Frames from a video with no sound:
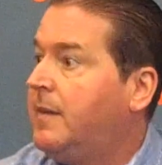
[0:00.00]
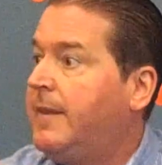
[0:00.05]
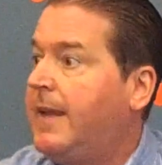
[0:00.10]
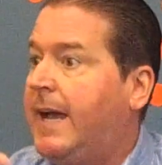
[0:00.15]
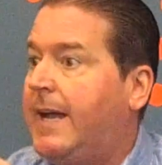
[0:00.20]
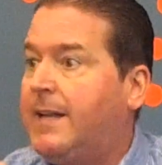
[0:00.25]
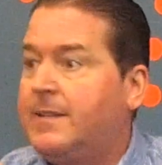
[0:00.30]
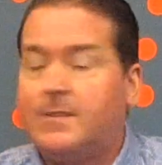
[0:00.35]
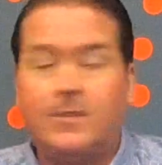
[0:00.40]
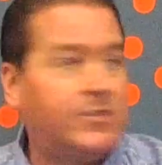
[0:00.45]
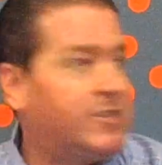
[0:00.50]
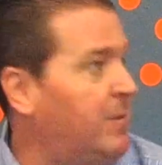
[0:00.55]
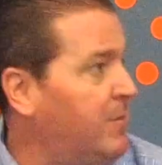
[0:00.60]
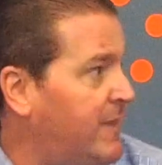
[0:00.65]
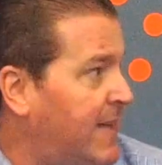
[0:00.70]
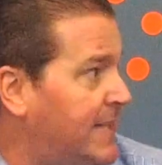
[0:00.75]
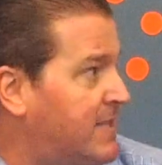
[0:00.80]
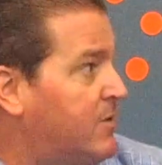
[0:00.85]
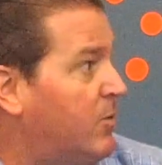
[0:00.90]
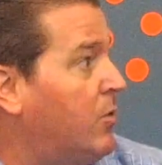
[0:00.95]
And so some
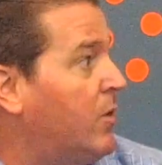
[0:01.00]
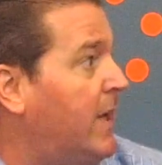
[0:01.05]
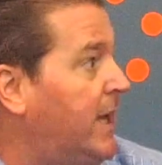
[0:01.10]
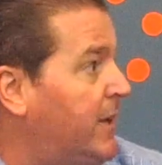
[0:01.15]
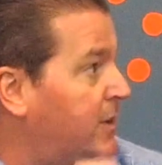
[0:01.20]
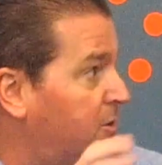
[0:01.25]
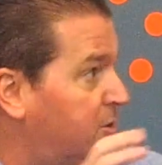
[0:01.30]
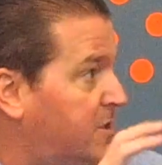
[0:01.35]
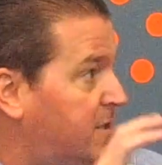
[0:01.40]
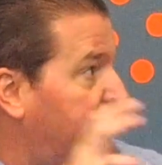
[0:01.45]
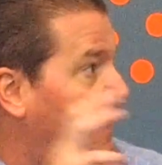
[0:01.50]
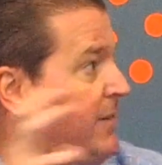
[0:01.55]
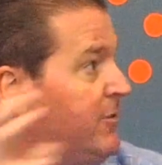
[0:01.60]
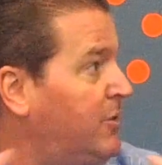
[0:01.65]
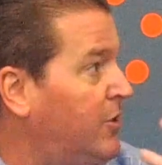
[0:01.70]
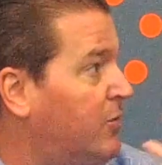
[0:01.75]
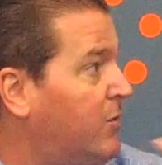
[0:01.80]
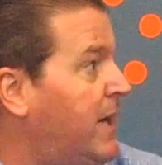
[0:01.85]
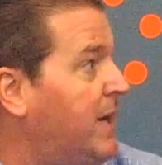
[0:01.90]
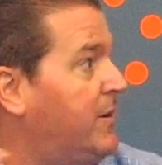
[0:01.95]
of that's Orlando's thing
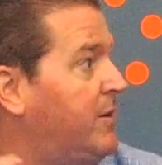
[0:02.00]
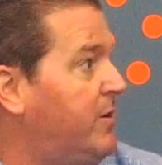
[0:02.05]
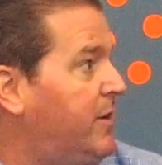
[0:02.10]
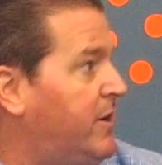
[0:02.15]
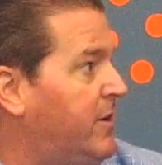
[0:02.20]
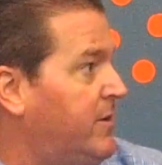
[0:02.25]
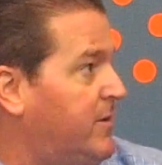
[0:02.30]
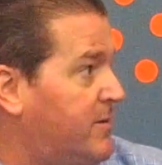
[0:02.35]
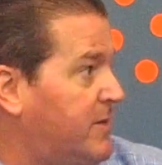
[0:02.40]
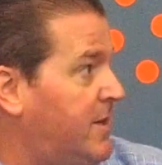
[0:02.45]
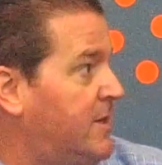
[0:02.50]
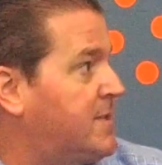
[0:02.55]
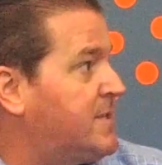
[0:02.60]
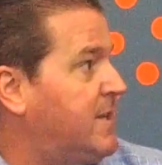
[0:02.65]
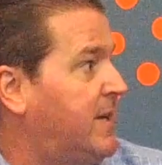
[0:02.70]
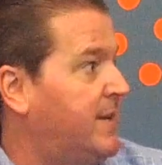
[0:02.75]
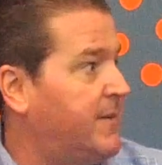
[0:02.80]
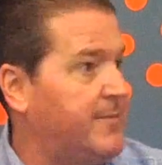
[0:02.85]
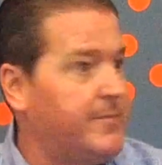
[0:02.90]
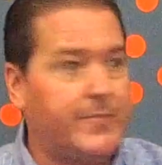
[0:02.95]
too, right? You hear us
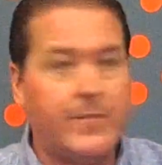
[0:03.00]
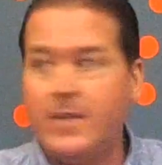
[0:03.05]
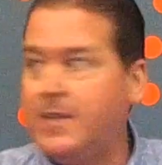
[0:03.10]
say,